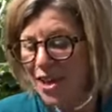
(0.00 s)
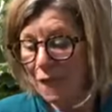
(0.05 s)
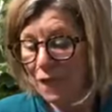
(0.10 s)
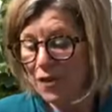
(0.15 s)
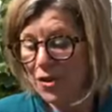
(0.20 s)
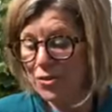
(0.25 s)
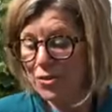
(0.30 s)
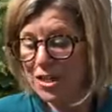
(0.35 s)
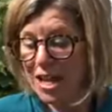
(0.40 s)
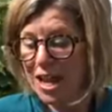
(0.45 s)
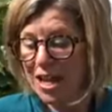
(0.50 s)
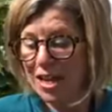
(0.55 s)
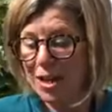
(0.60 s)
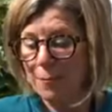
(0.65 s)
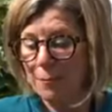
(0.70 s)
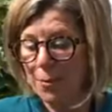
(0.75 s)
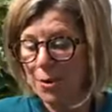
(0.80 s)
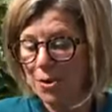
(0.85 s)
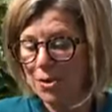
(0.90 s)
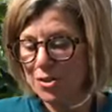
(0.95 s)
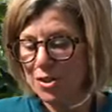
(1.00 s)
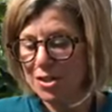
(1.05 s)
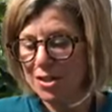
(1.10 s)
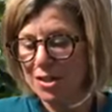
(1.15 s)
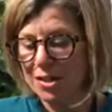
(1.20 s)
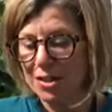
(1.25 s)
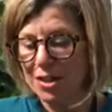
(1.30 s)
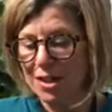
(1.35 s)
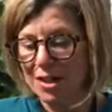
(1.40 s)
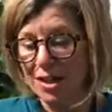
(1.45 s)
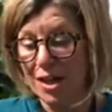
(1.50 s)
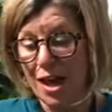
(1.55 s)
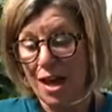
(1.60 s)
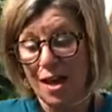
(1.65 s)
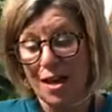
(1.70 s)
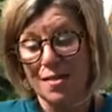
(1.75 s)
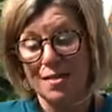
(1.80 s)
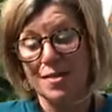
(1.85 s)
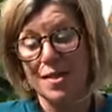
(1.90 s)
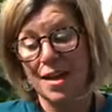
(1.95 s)
If you take it personally,
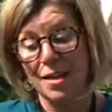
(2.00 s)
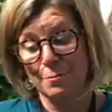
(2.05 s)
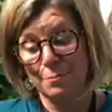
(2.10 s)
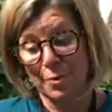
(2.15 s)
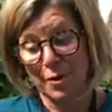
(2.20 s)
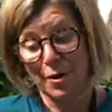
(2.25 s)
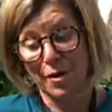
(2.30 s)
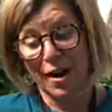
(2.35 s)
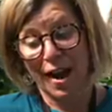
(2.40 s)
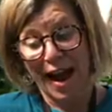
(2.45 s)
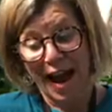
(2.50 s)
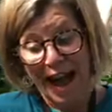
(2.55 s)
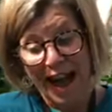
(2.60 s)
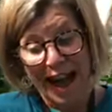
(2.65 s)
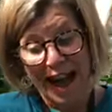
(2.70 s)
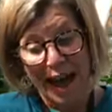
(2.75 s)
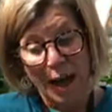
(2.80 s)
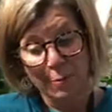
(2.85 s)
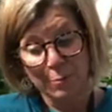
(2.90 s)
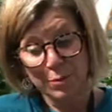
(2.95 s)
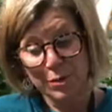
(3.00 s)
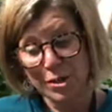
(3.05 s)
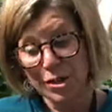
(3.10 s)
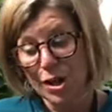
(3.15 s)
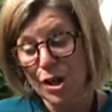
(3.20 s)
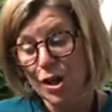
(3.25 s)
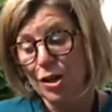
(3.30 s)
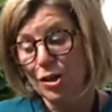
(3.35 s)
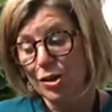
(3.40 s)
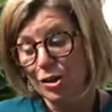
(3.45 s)
then perhaps